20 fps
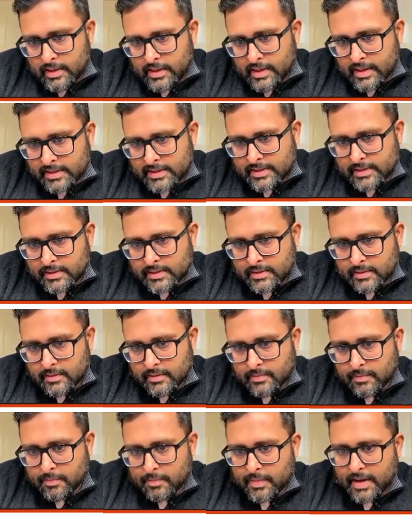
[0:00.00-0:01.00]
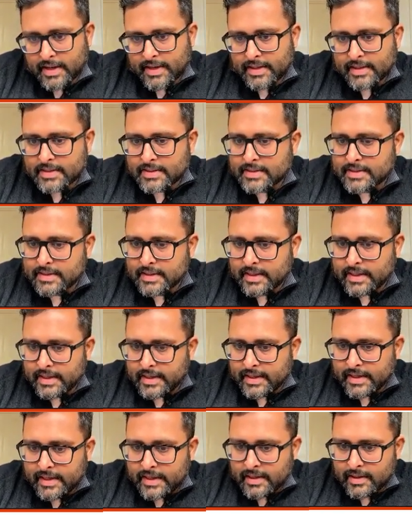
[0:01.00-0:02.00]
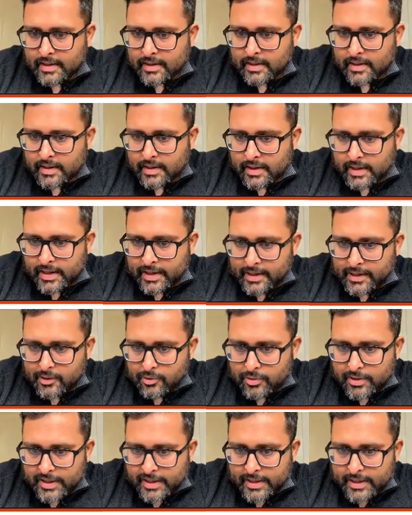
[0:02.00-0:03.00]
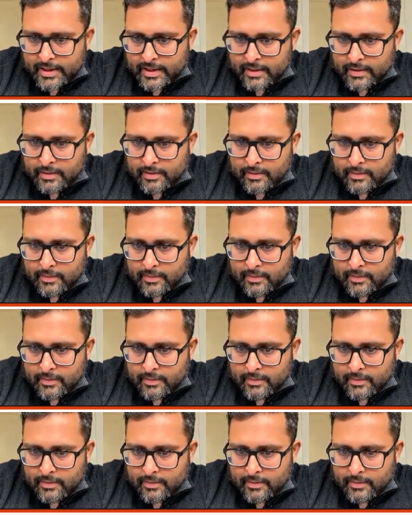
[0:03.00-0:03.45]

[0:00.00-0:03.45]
es minus ed into dt.